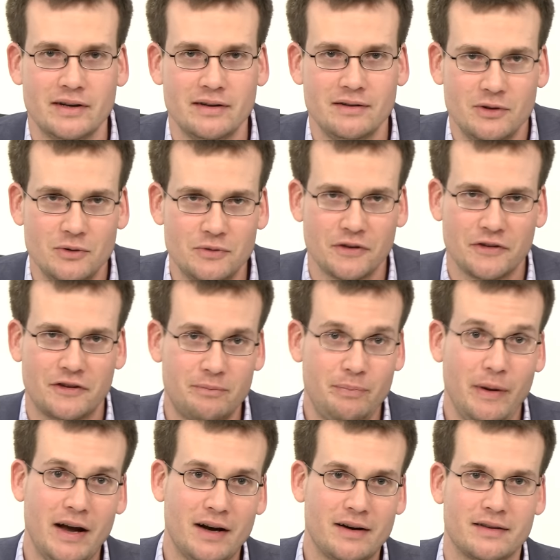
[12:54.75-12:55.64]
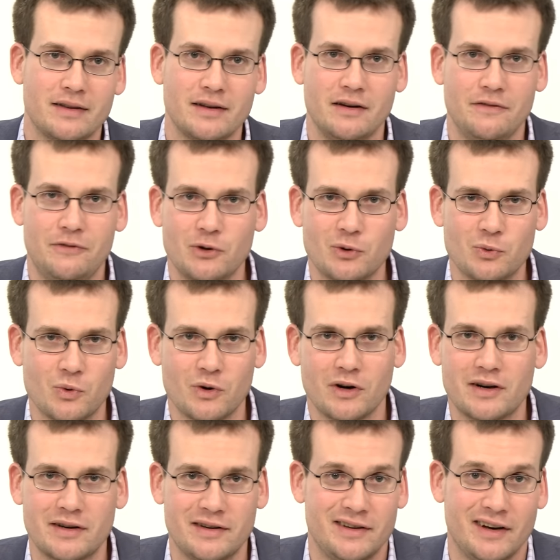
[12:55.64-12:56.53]
and you suspect that if your
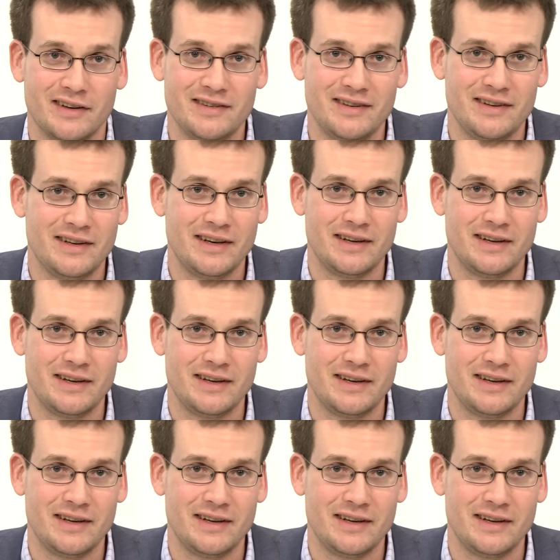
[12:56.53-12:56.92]
work doesn't